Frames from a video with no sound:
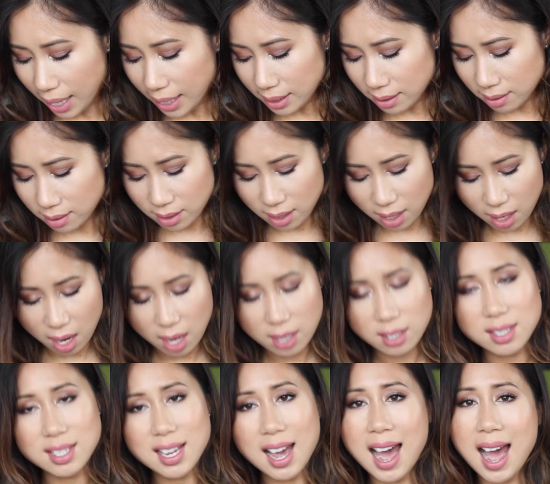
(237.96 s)
It's a
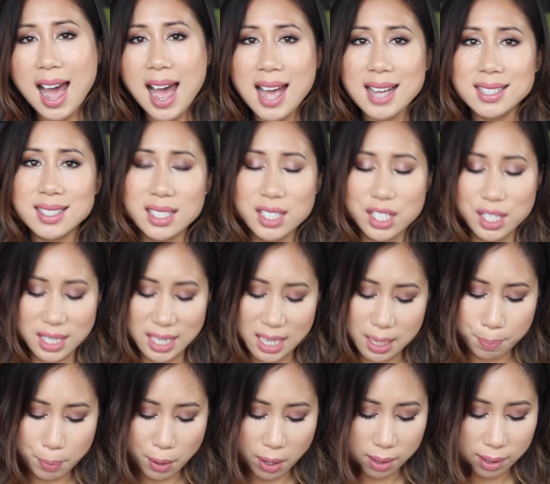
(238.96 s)
tad
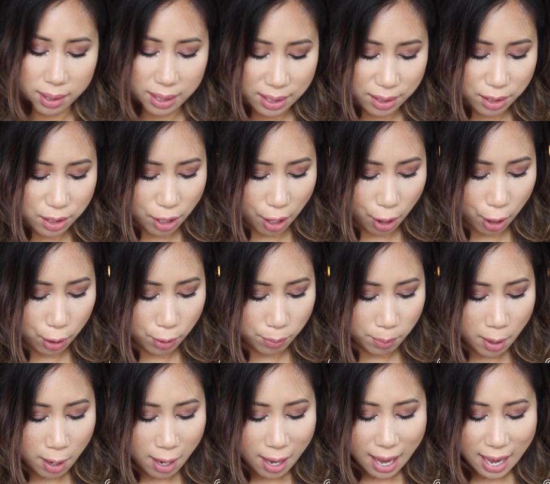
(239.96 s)
deeper in
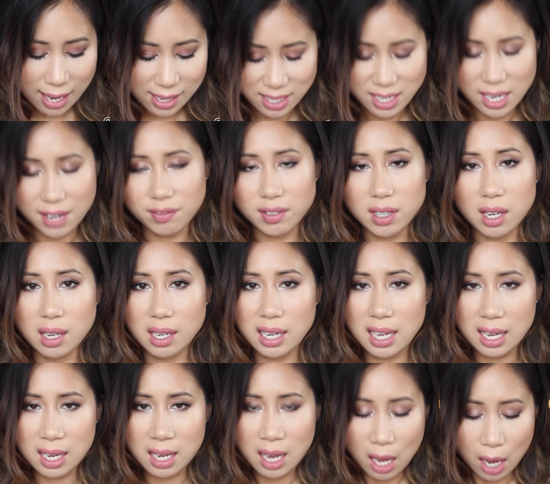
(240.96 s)
tone and
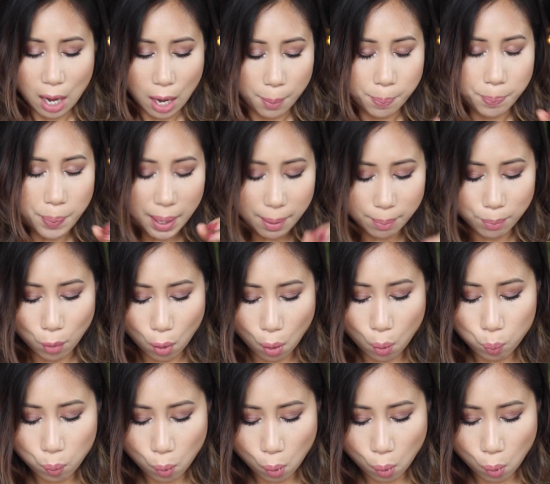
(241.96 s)
definitely a bit more